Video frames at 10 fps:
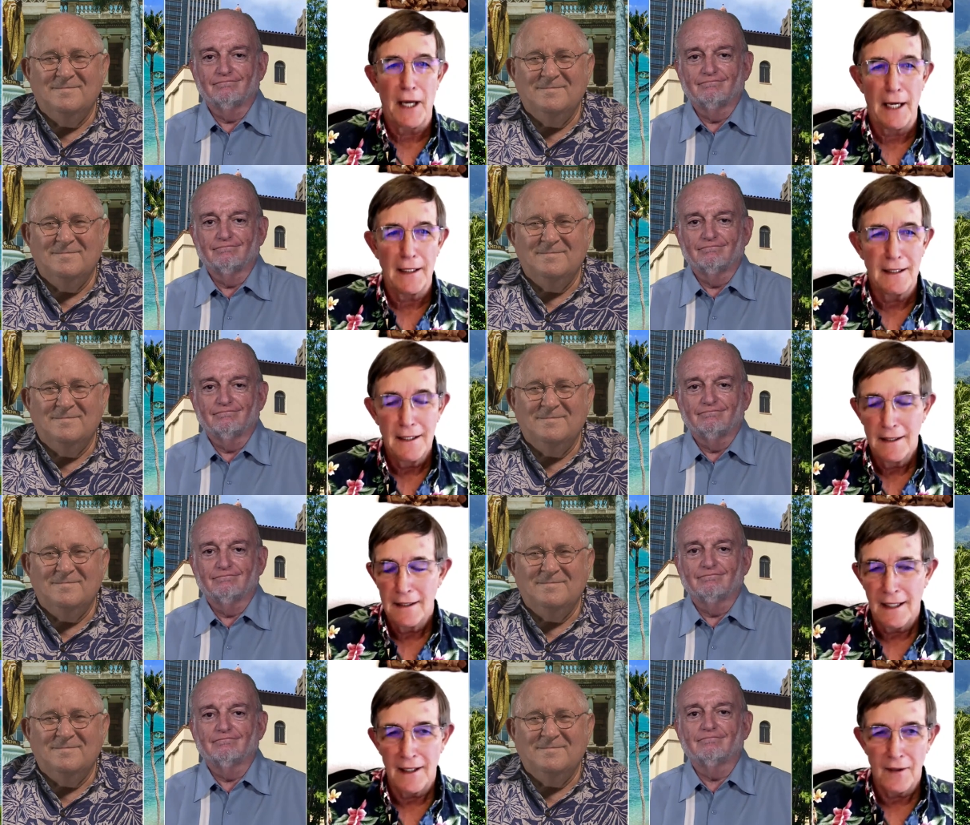Speaker 1: that.
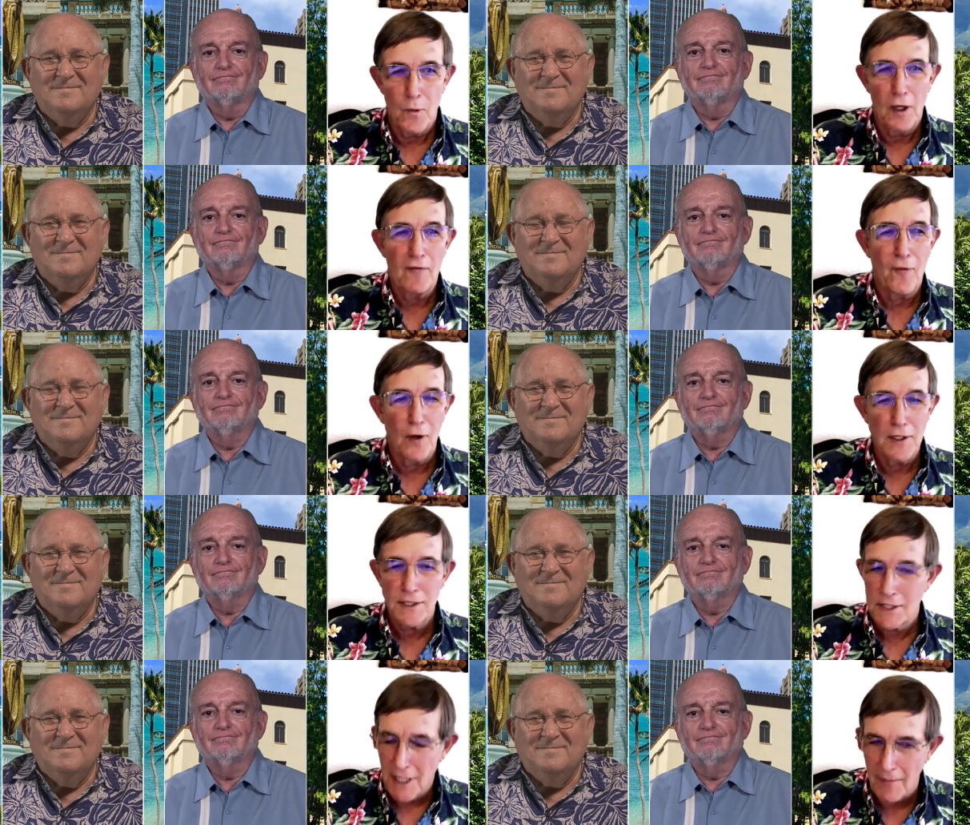Uh, the
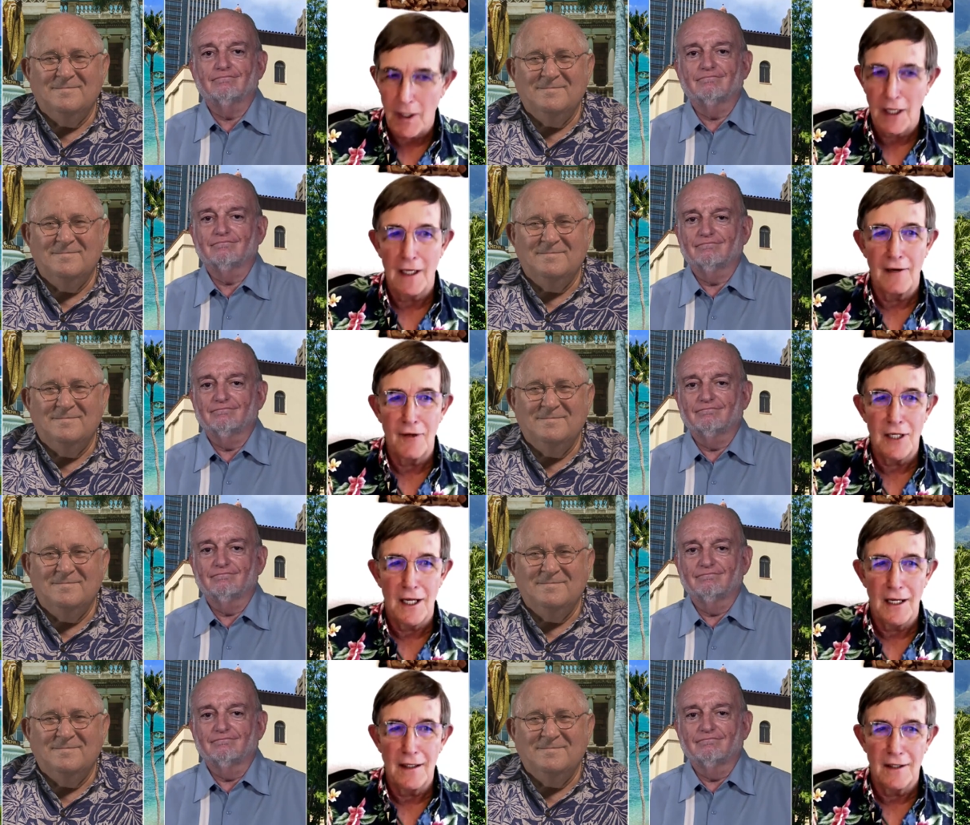workforce is coming in every
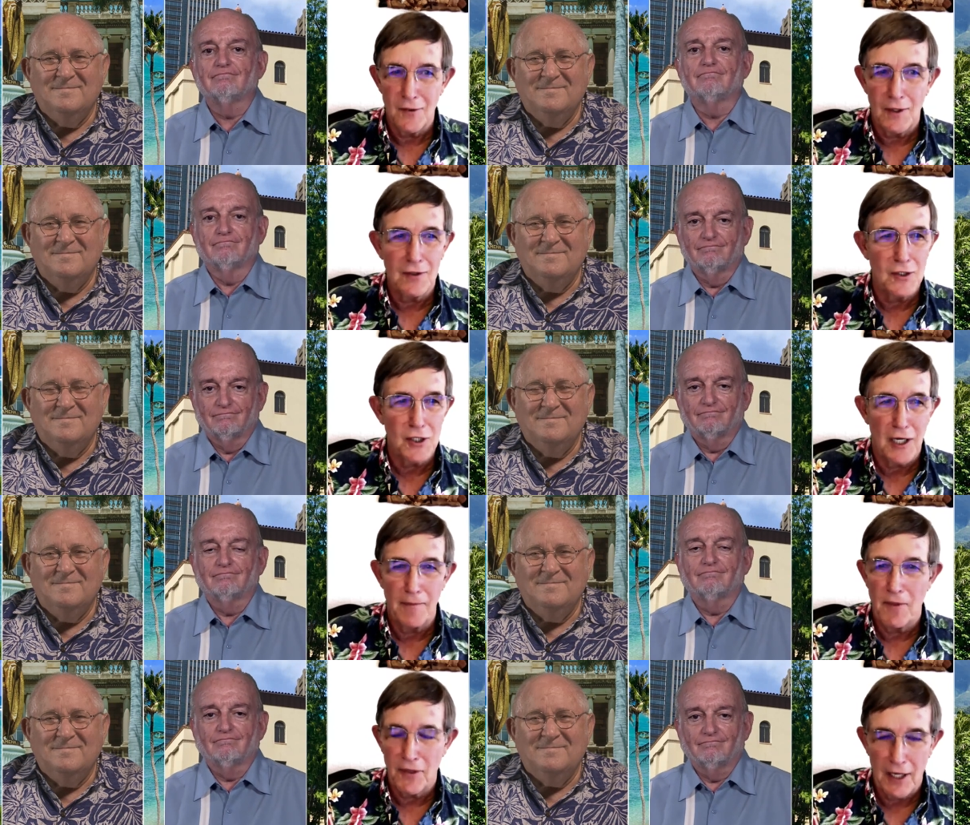day and doing their
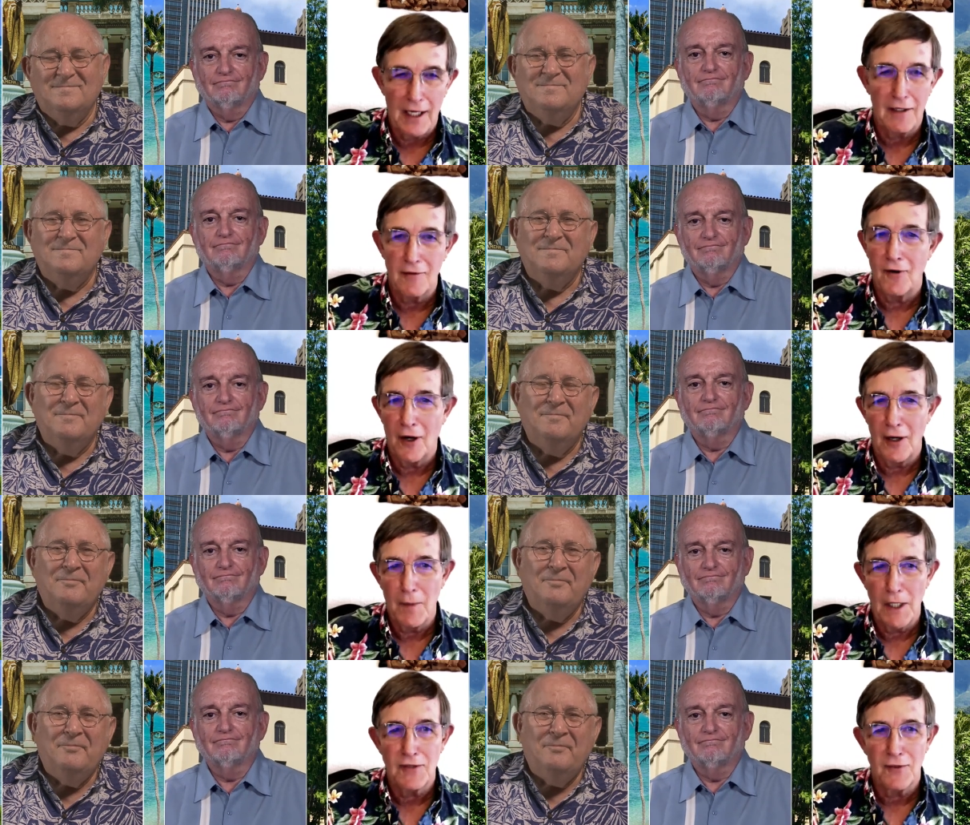job. Thank you
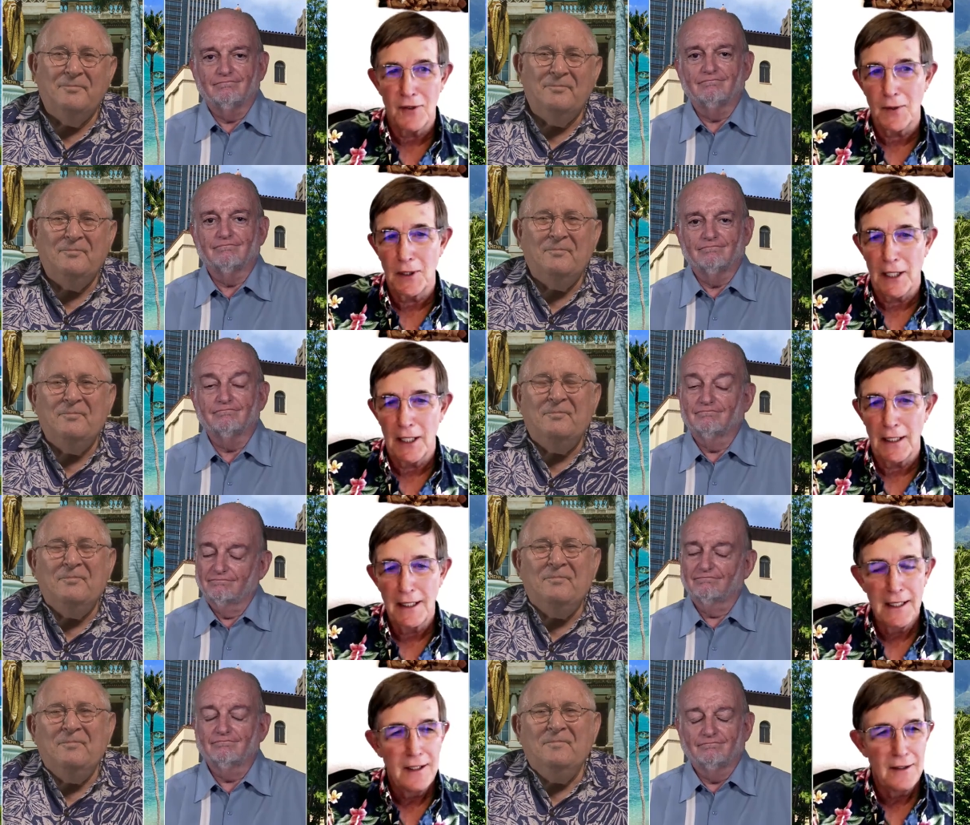very much for doing that.
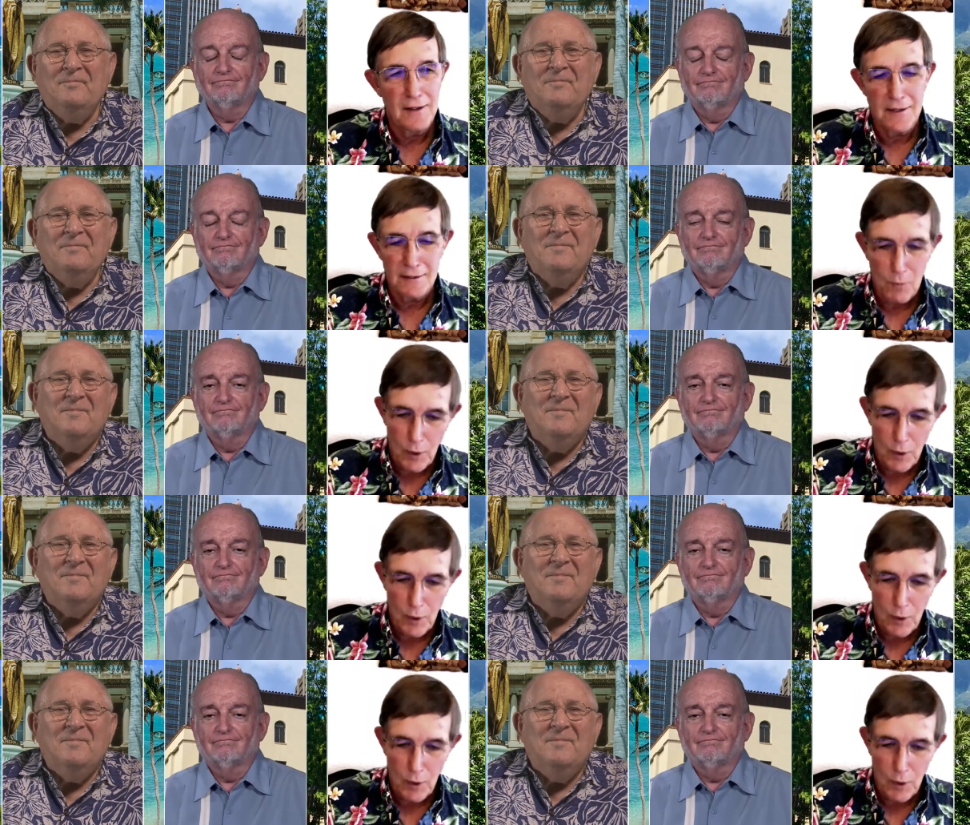You can